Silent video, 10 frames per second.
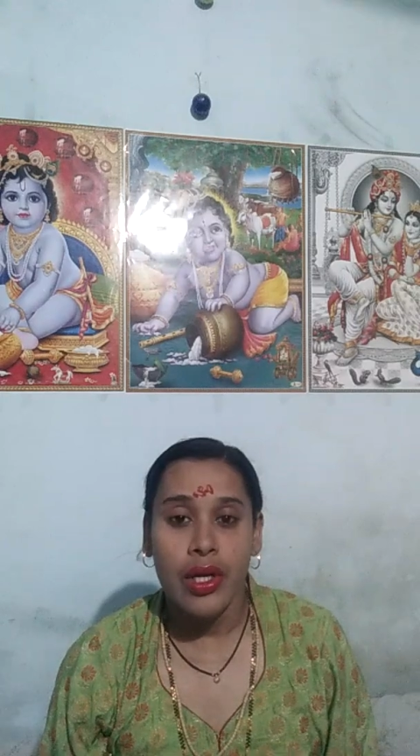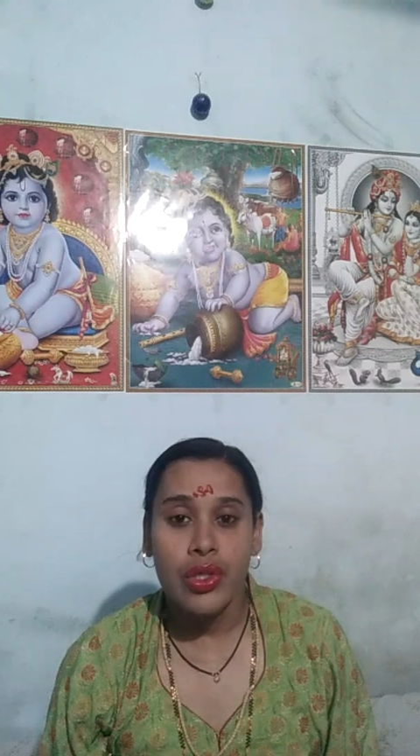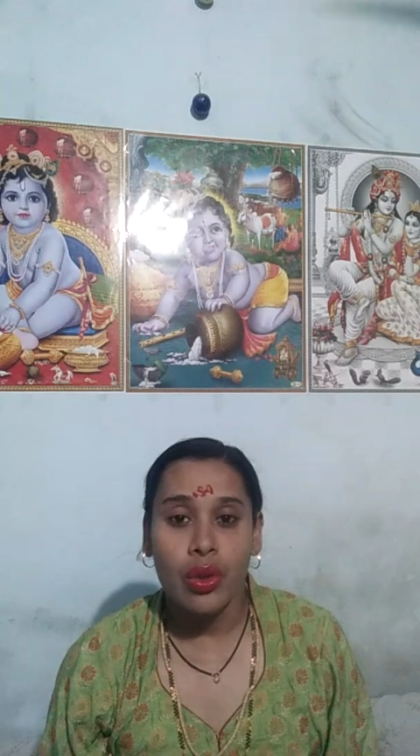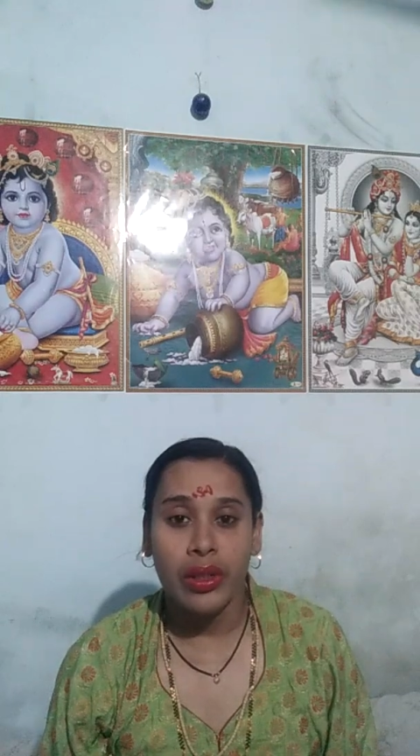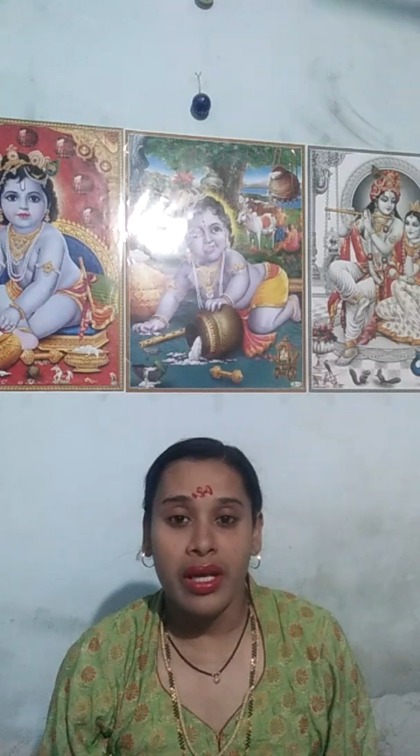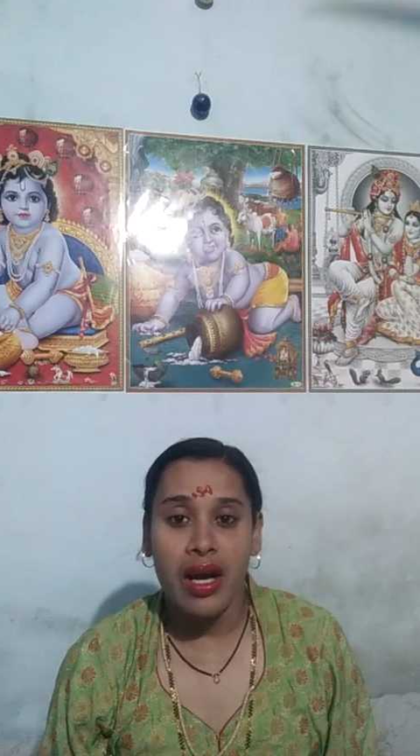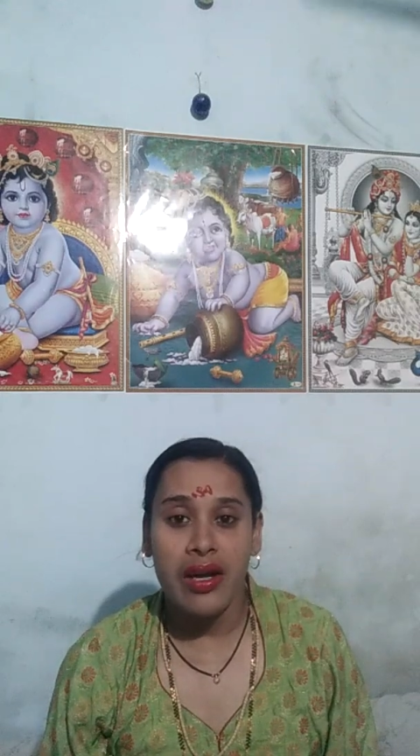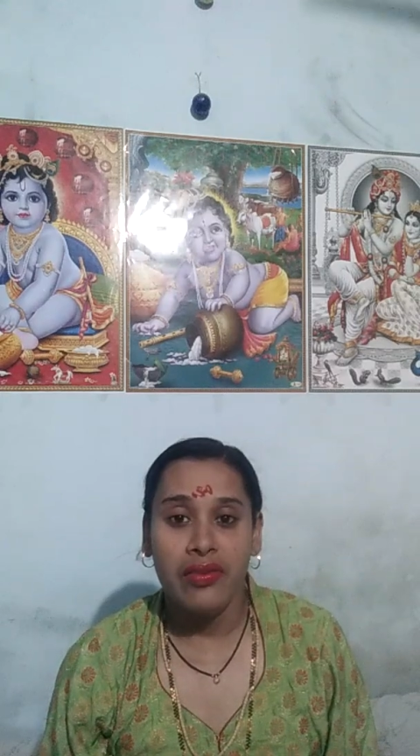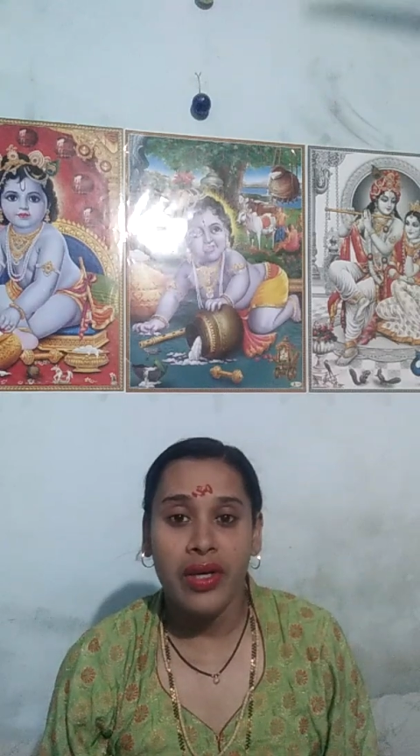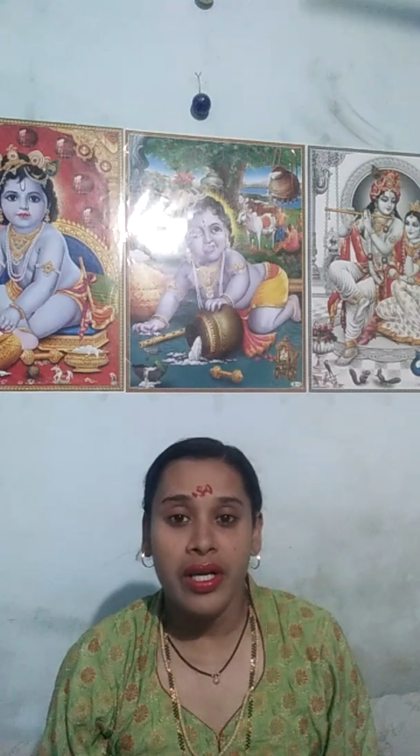So there
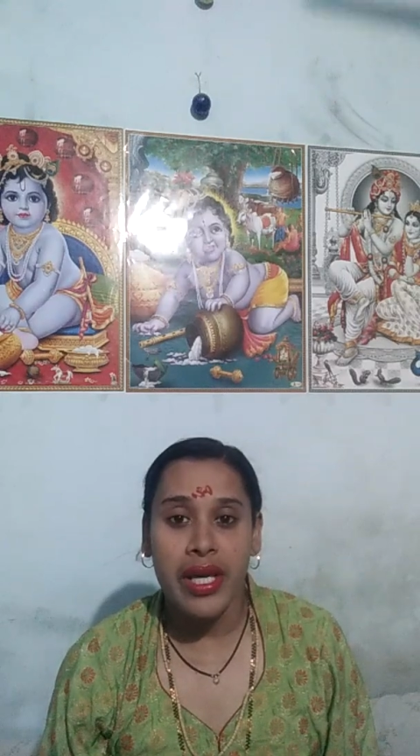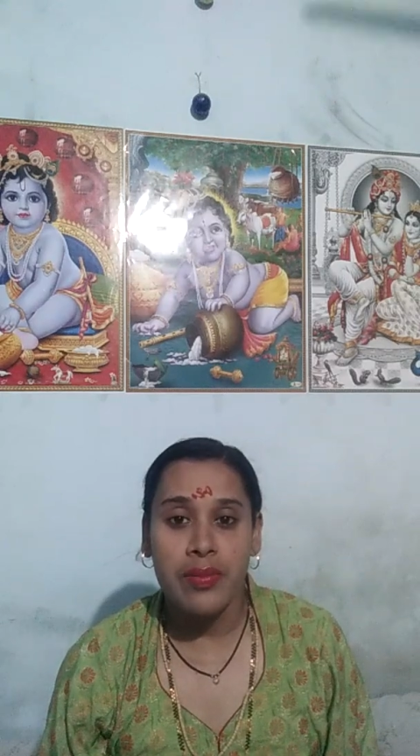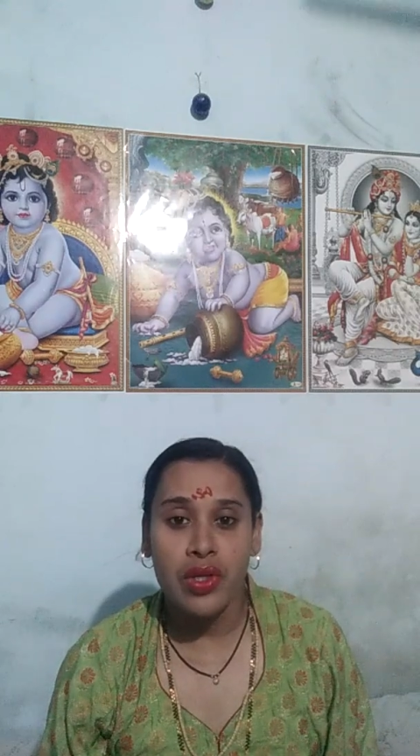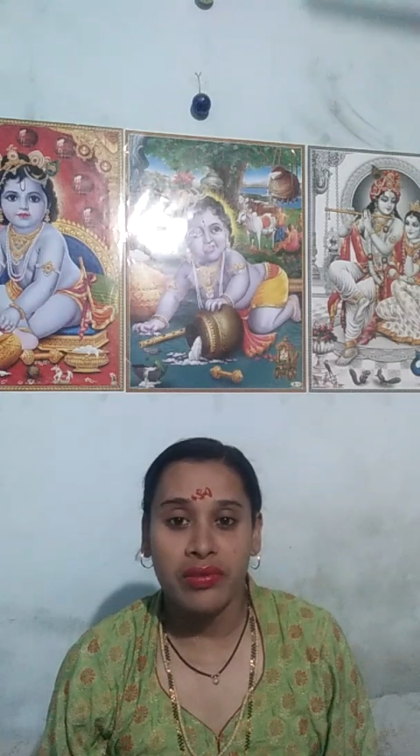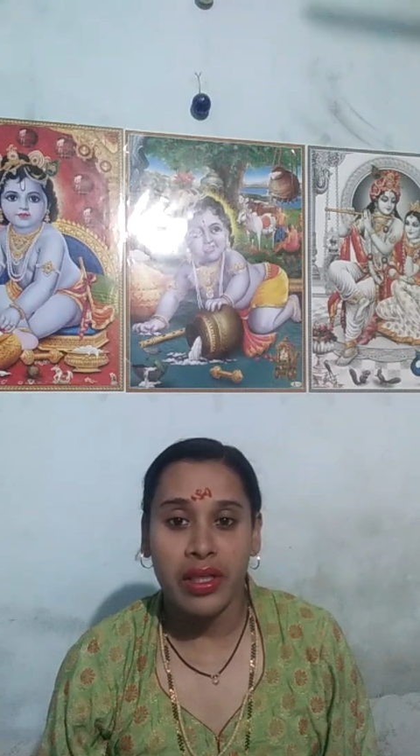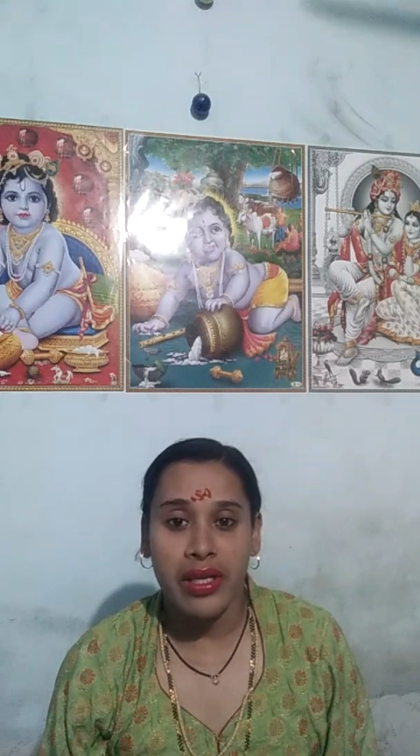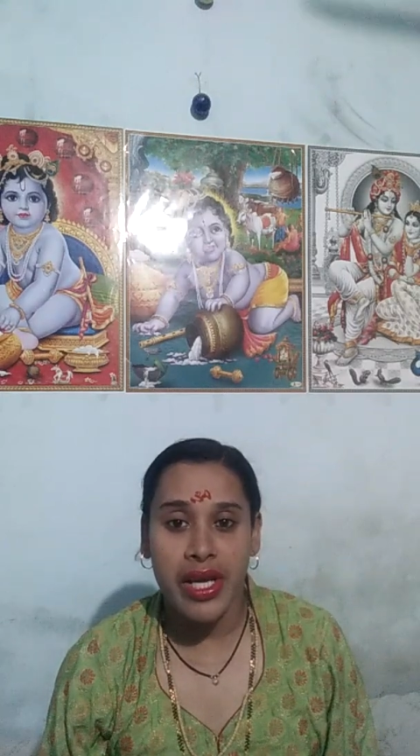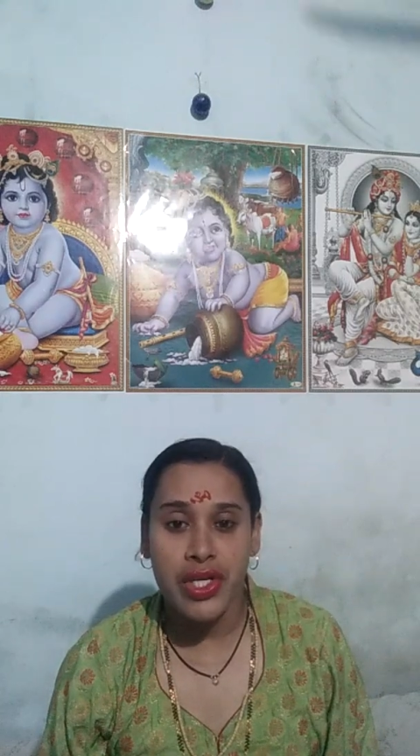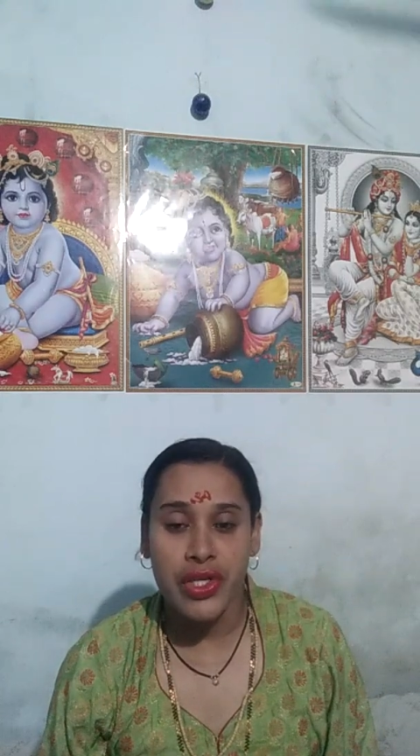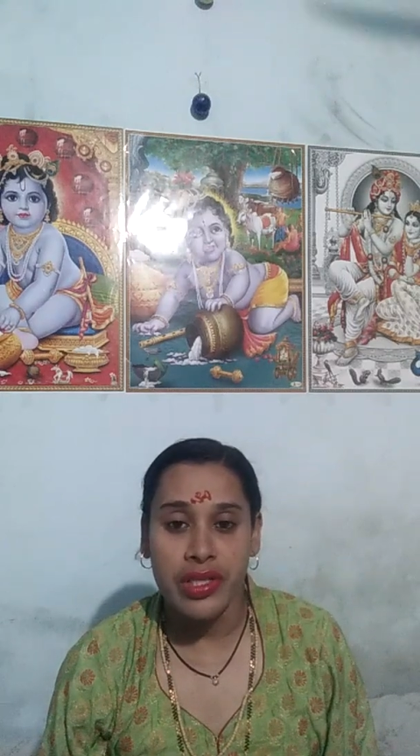are different names of the
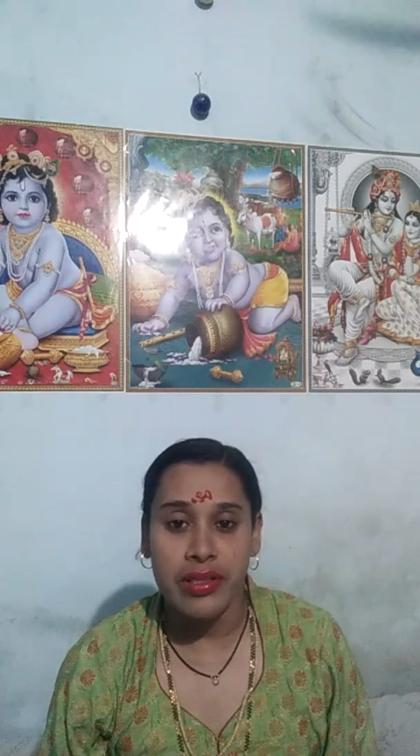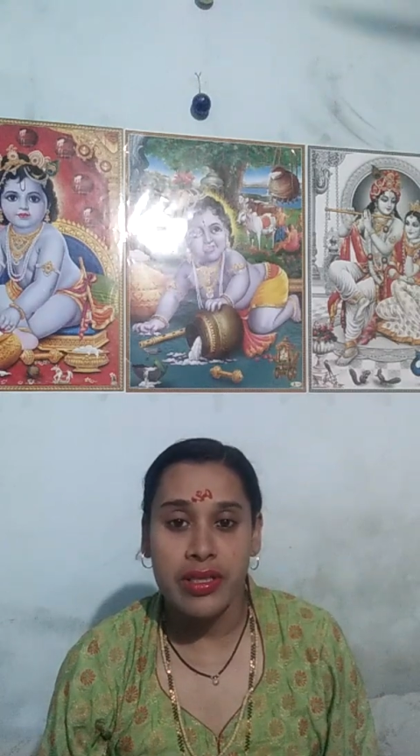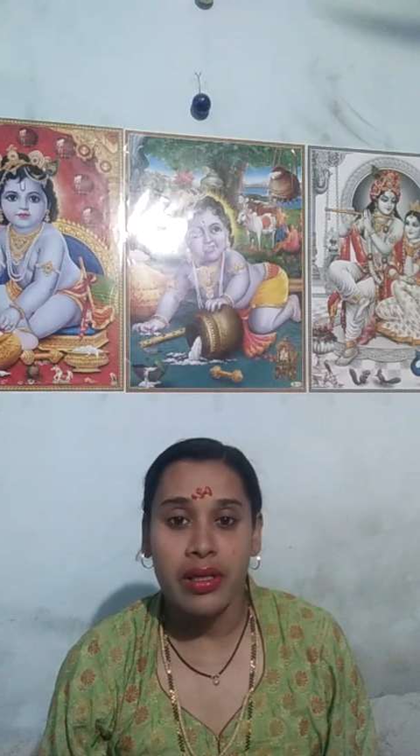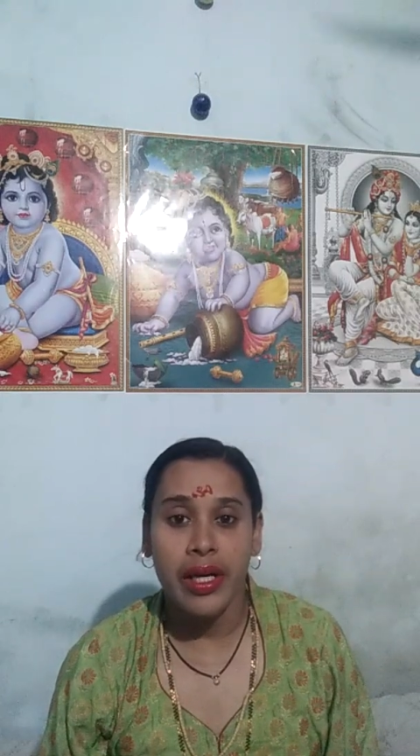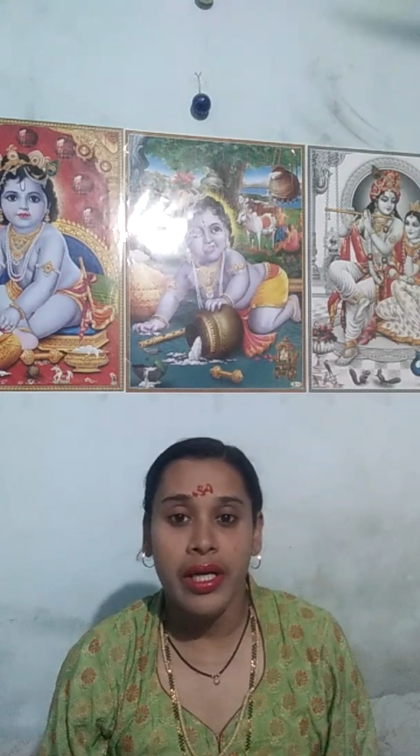creations